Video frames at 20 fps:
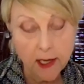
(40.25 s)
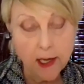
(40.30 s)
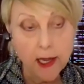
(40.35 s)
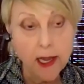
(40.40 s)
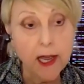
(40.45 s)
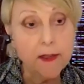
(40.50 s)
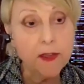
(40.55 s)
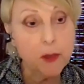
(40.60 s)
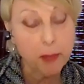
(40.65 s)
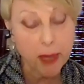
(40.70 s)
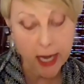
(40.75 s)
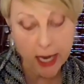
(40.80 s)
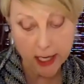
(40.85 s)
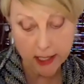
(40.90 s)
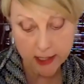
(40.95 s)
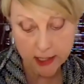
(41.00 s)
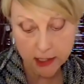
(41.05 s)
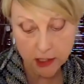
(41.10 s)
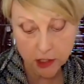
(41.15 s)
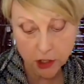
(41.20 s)
and the
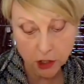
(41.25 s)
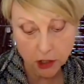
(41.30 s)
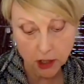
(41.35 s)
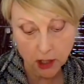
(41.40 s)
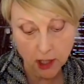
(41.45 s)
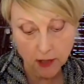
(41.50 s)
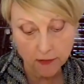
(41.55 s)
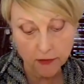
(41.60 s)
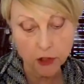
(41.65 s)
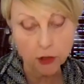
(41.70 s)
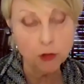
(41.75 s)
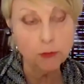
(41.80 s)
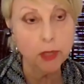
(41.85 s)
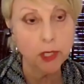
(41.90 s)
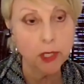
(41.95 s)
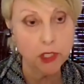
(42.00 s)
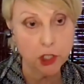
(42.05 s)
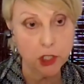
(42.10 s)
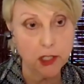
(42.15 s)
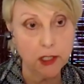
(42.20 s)
passage of a new
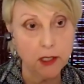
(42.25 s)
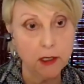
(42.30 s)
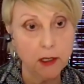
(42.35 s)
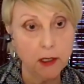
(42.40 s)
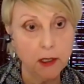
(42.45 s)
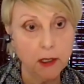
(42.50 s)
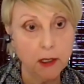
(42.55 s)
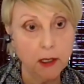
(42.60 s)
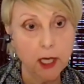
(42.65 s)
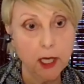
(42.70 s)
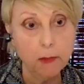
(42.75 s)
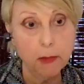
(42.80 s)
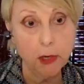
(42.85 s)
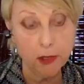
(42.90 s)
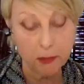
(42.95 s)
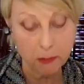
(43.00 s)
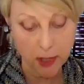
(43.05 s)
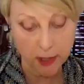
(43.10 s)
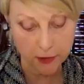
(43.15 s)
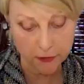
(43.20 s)
budget about a
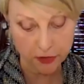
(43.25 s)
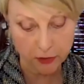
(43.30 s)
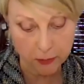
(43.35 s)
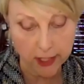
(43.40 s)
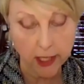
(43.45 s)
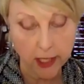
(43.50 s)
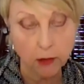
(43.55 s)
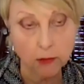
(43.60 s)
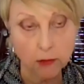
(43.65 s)
month from now.